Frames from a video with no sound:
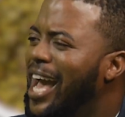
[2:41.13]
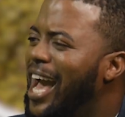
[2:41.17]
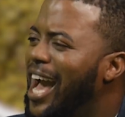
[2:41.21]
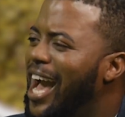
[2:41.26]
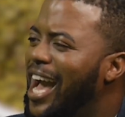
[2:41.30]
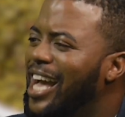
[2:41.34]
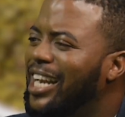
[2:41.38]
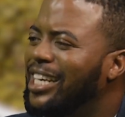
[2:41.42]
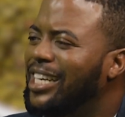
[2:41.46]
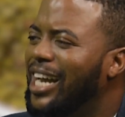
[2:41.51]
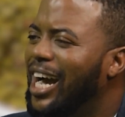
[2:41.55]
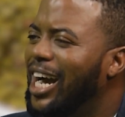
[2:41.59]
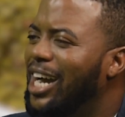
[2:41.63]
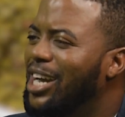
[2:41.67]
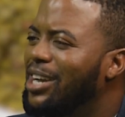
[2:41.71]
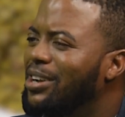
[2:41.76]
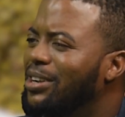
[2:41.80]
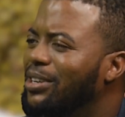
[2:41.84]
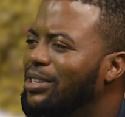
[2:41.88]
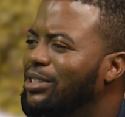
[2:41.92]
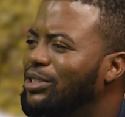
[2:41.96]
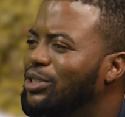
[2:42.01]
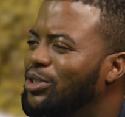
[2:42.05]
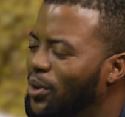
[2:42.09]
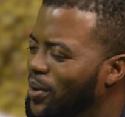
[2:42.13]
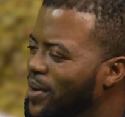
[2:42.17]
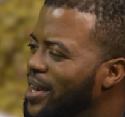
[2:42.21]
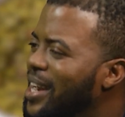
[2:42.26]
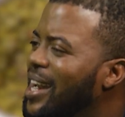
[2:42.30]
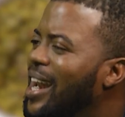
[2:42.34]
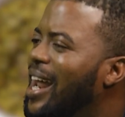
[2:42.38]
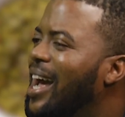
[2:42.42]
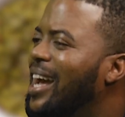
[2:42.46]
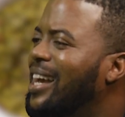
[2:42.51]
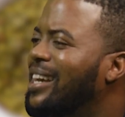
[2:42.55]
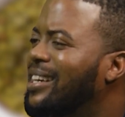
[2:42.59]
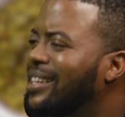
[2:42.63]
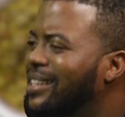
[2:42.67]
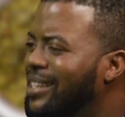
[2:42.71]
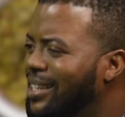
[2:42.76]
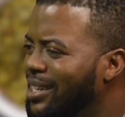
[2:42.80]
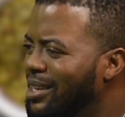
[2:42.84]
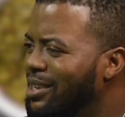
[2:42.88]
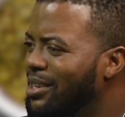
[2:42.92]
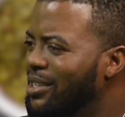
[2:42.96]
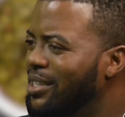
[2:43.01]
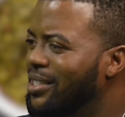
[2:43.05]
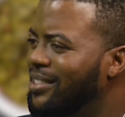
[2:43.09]
And I don't like
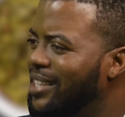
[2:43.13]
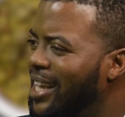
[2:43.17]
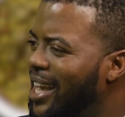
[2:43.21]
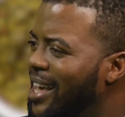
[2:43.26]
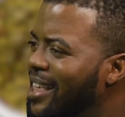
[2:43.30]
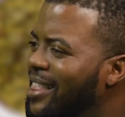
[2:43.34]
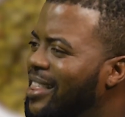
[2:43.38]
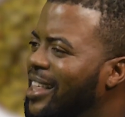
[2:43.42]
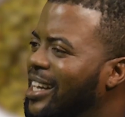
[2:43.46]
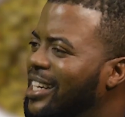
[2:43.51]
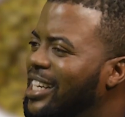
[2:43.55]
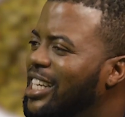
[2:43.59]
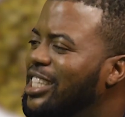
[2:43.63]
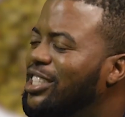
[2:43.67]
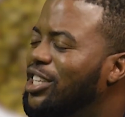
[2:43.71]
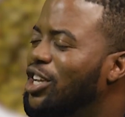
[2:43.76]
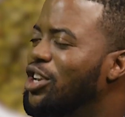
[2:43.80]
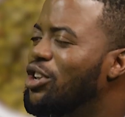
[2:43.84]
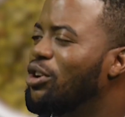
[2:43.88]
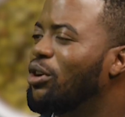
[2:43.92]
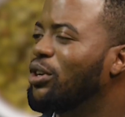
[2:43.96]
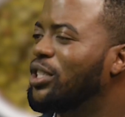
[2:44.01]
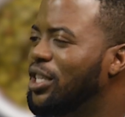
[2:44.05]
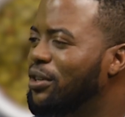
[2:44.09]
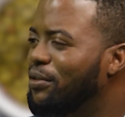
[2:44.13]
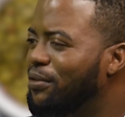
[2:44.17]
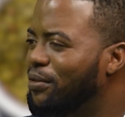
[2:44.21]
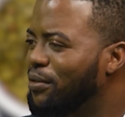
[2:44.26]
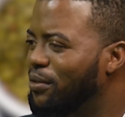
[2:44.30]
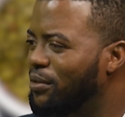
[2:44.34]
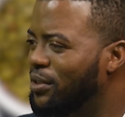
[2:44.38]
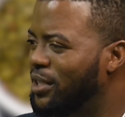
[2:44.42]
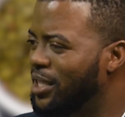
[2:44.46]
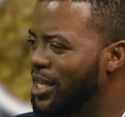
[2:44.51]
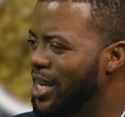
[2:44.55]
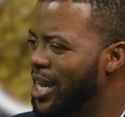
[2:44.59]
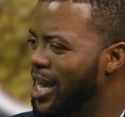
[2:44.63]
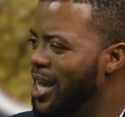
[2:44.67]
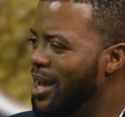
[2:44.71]
saying that it's a naughty food,